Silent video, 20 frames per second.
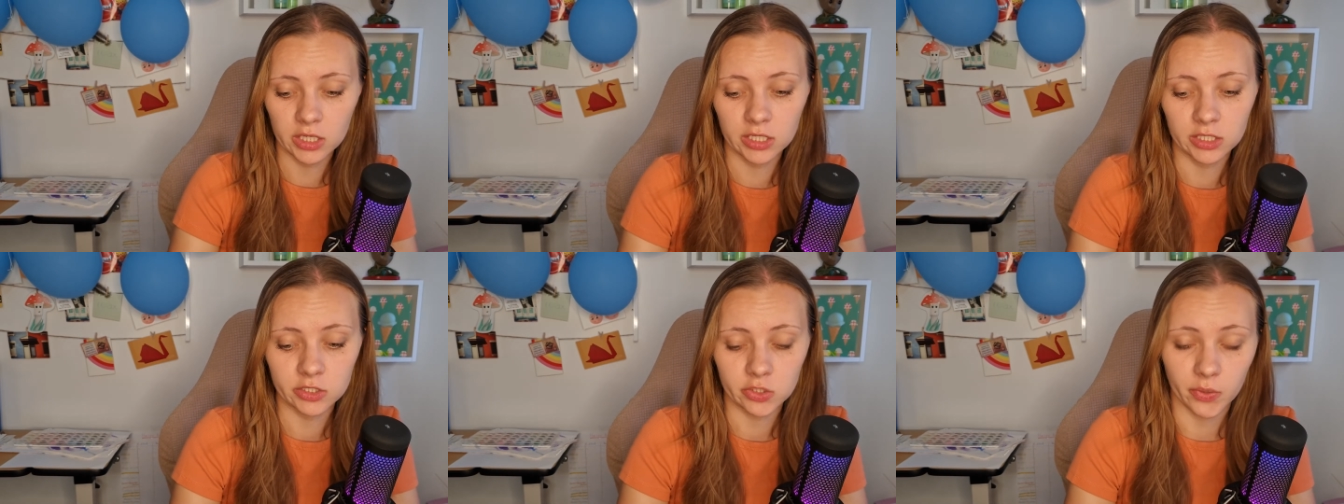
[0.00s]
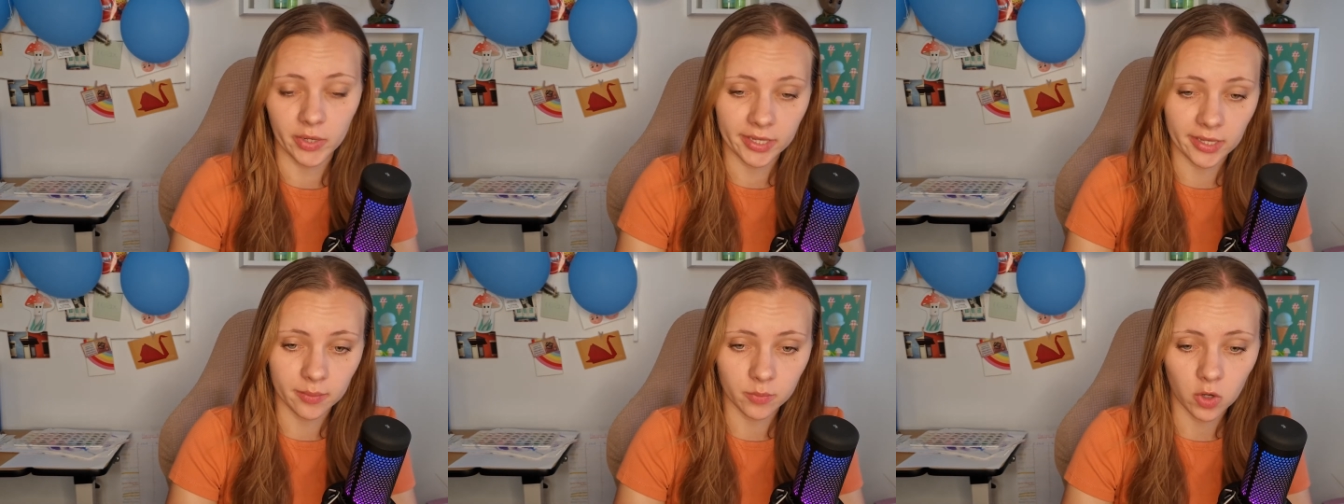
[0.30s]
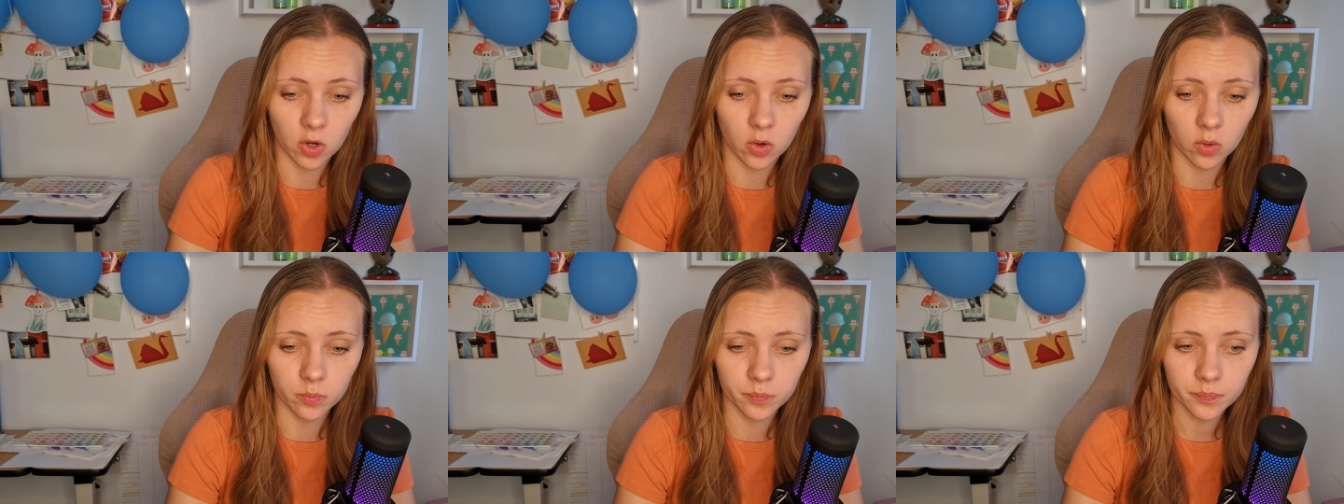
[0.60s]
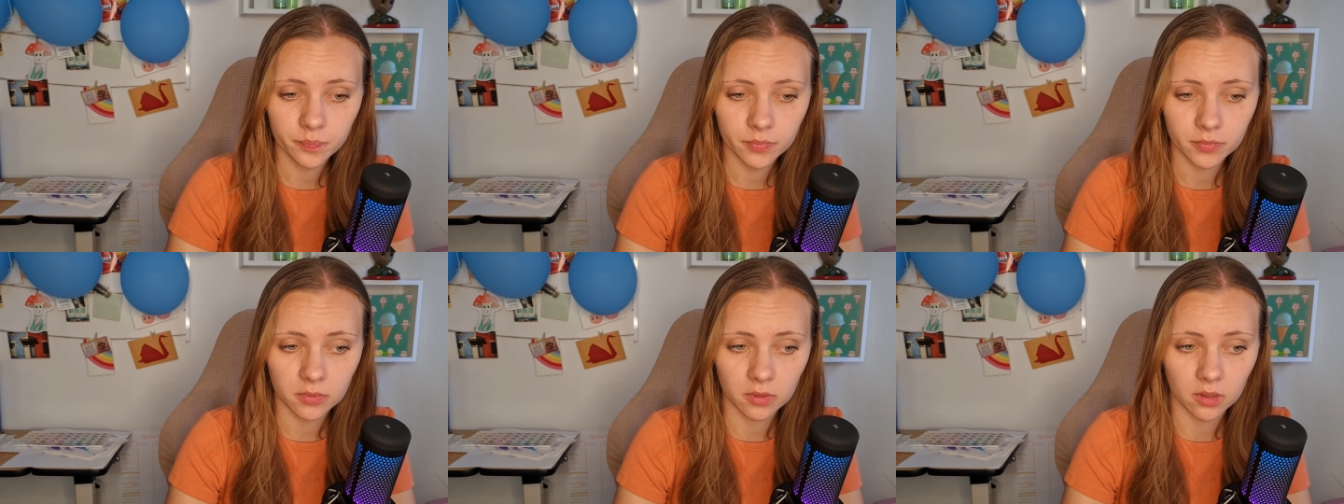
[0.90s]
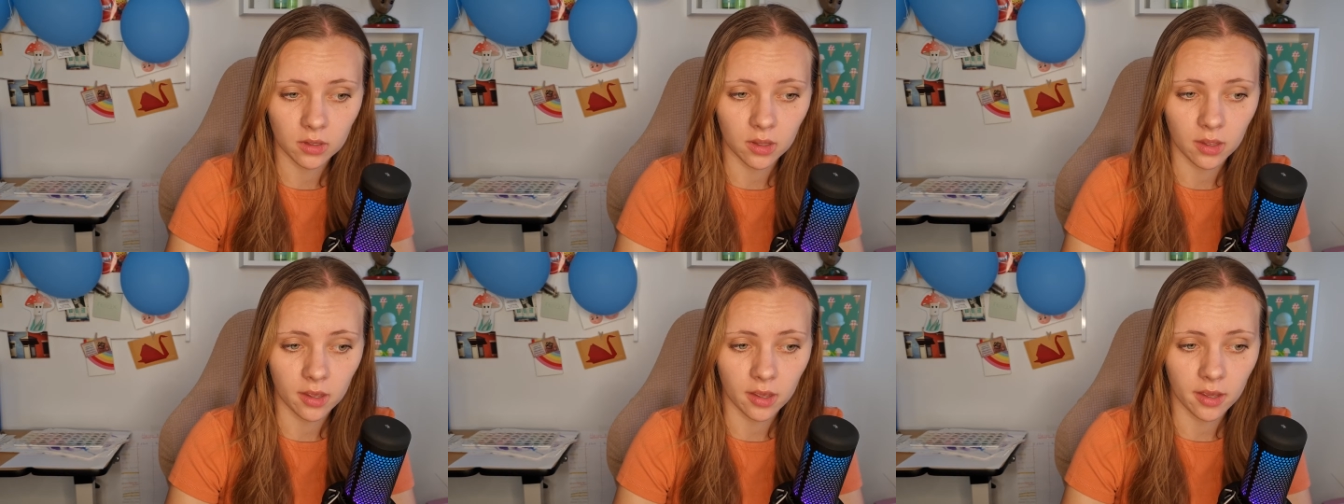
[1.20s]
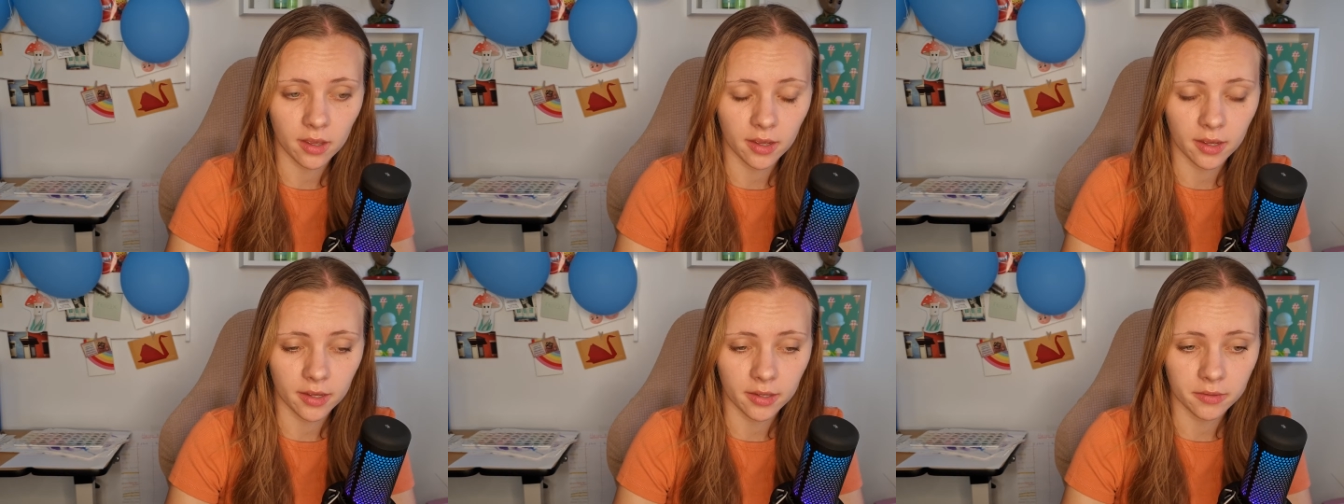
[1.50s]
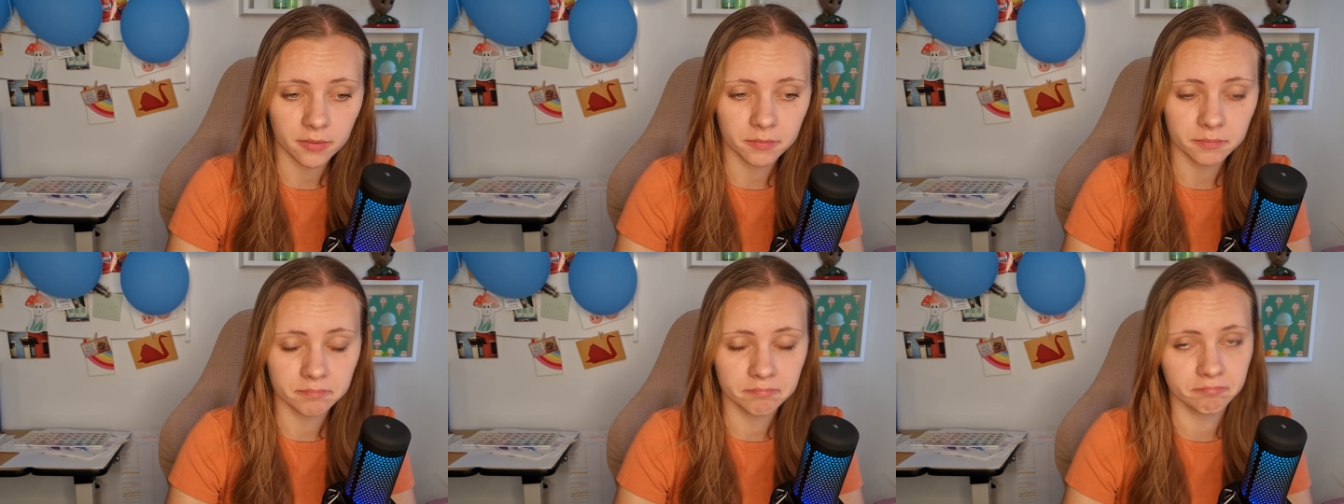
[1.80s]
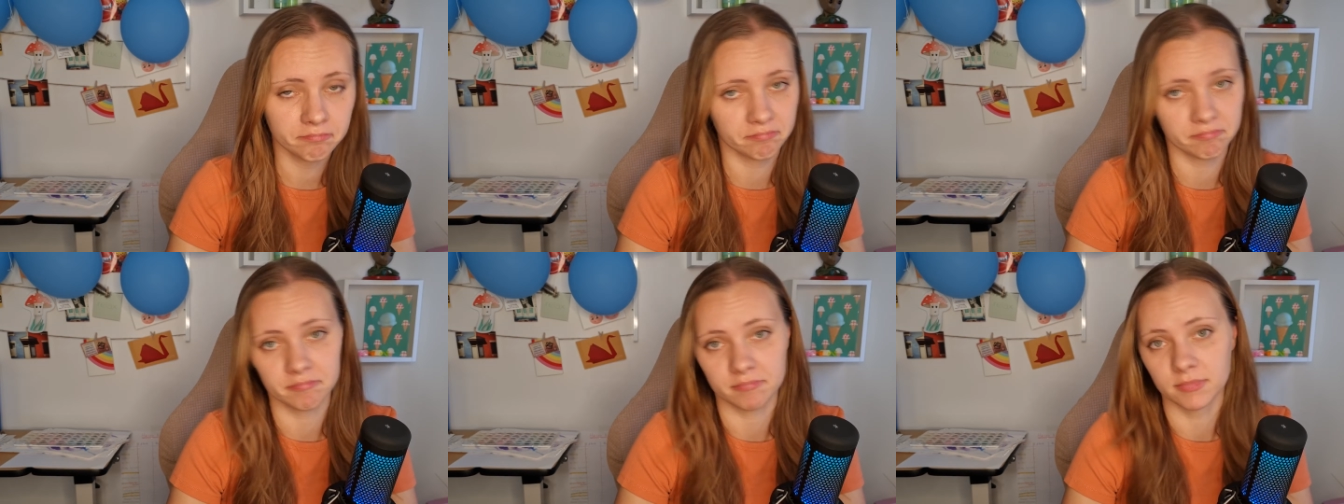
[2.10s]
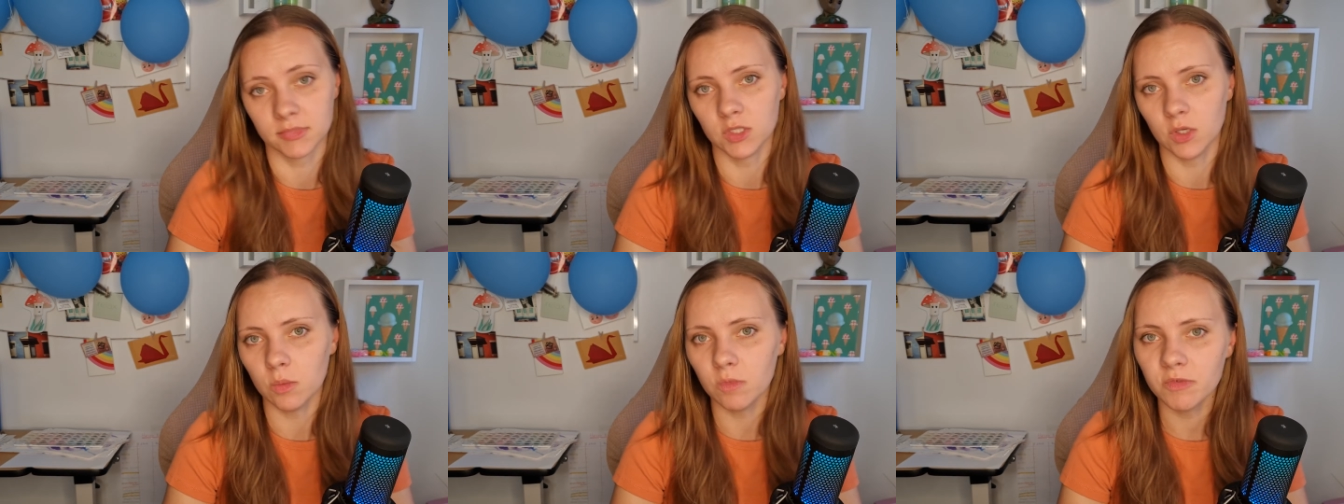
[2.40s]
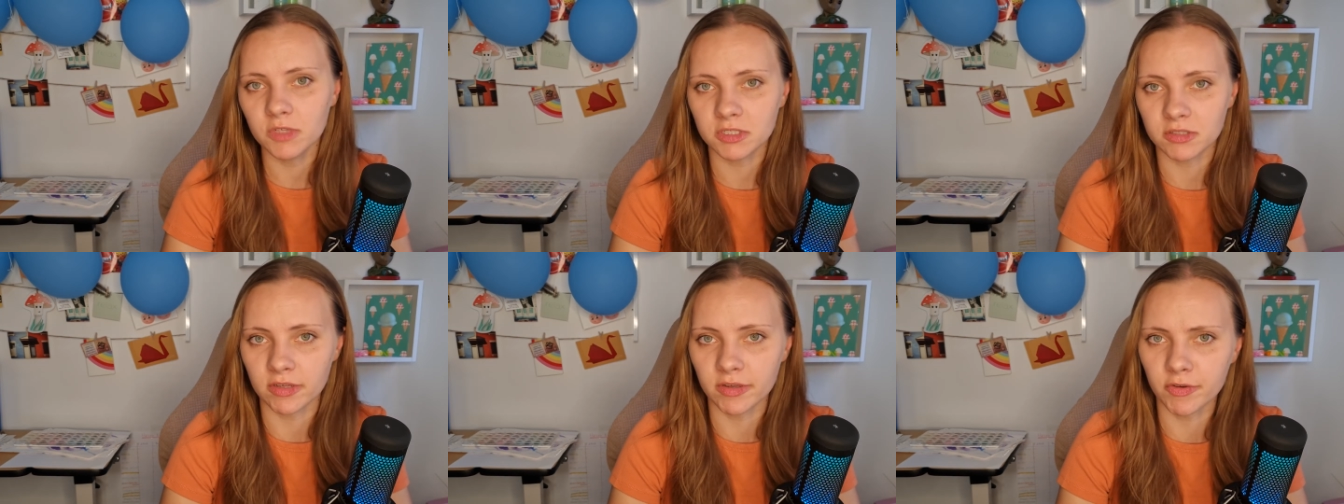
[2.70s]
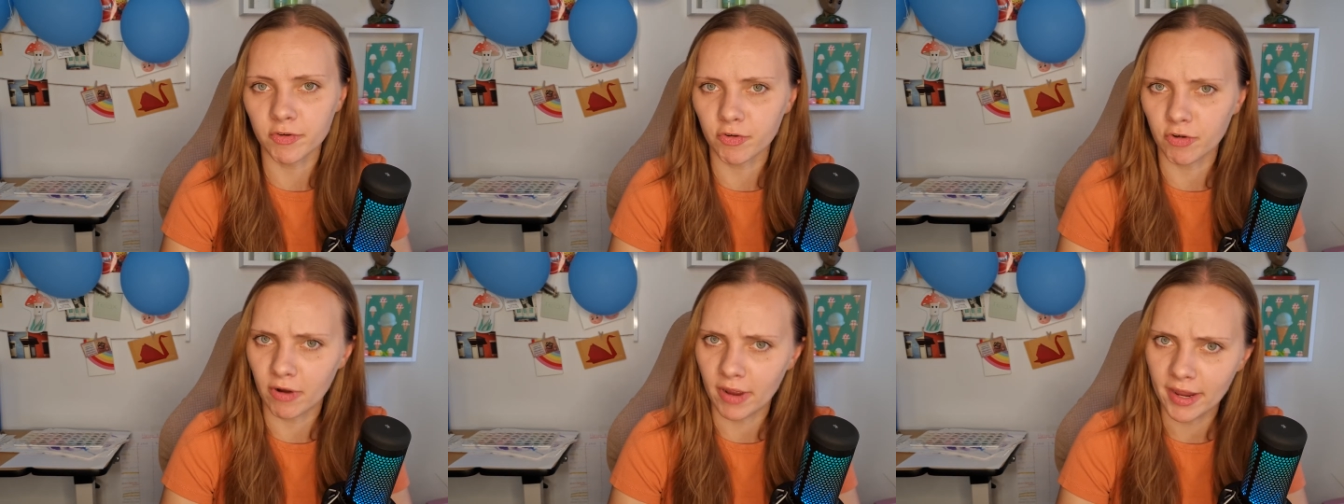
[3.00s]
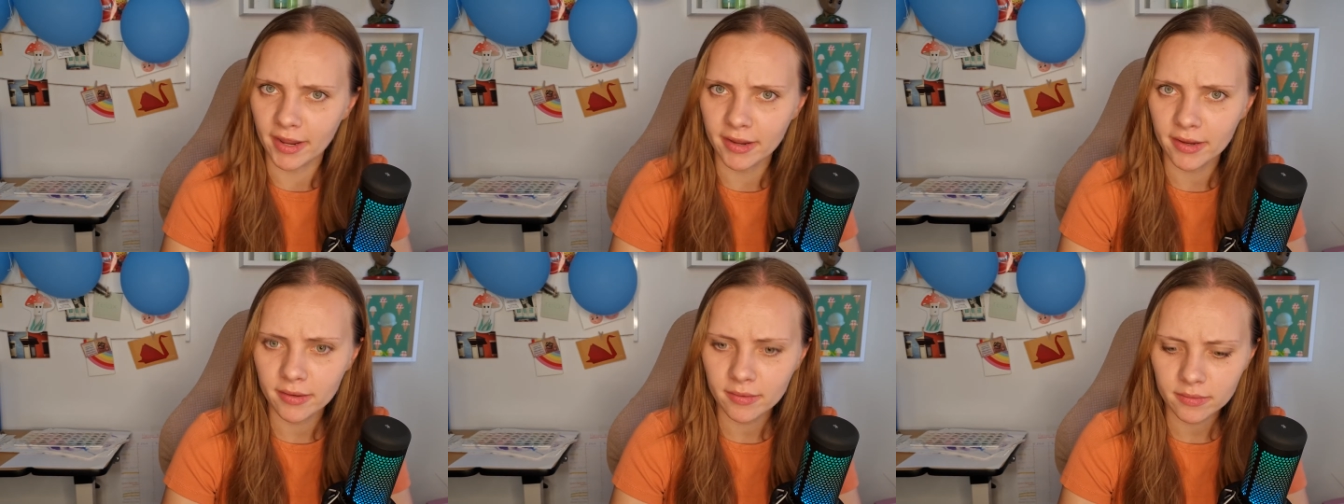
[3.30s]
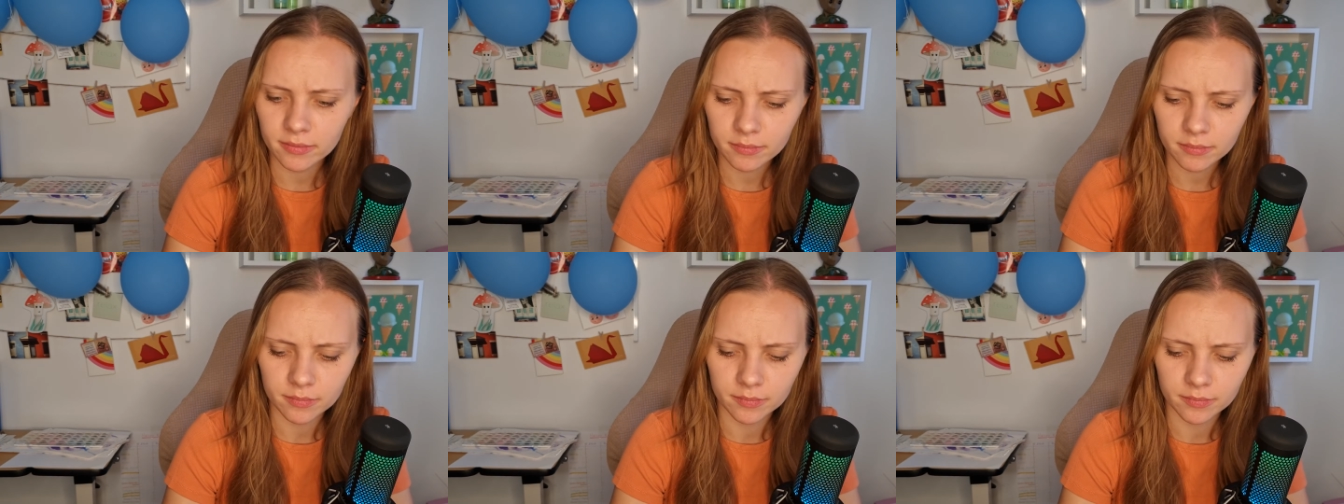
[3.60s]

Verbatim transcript: So I came home. I'm obviously crying